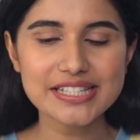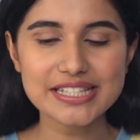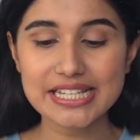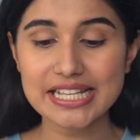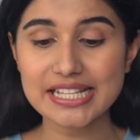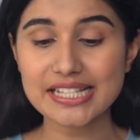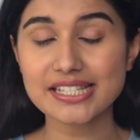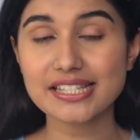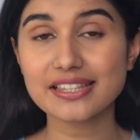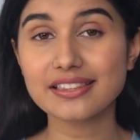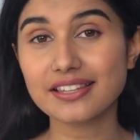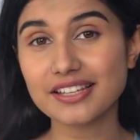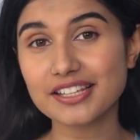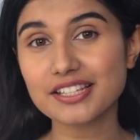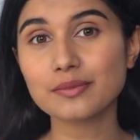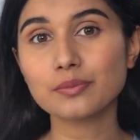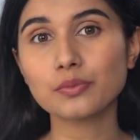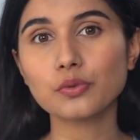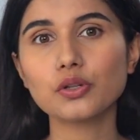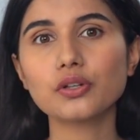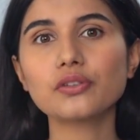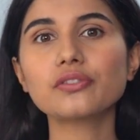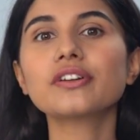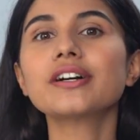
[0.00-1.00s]
since this
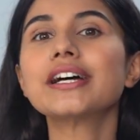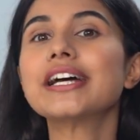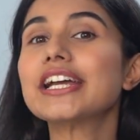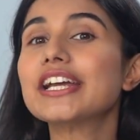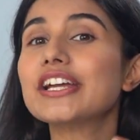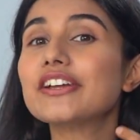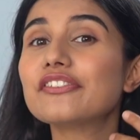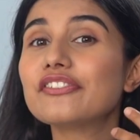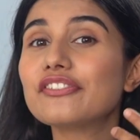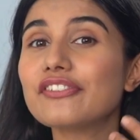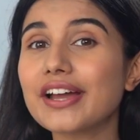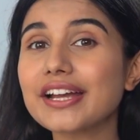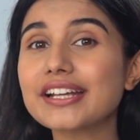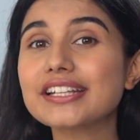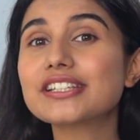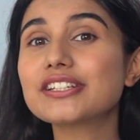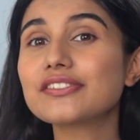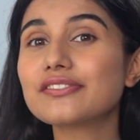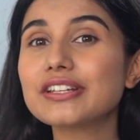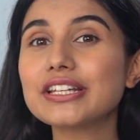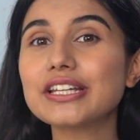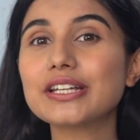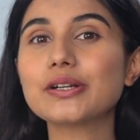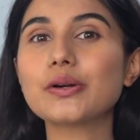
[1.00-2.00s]
move
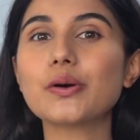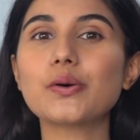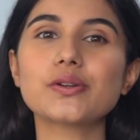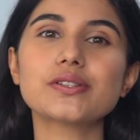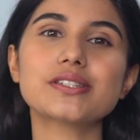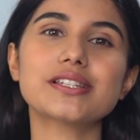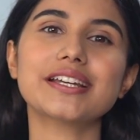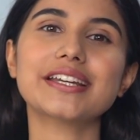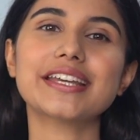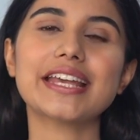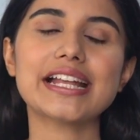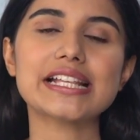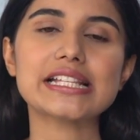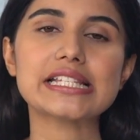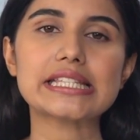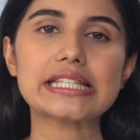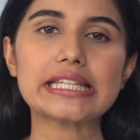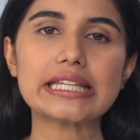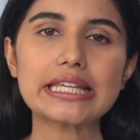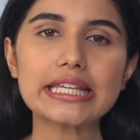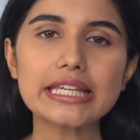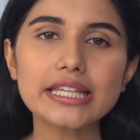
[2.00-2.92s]
effectively goes against the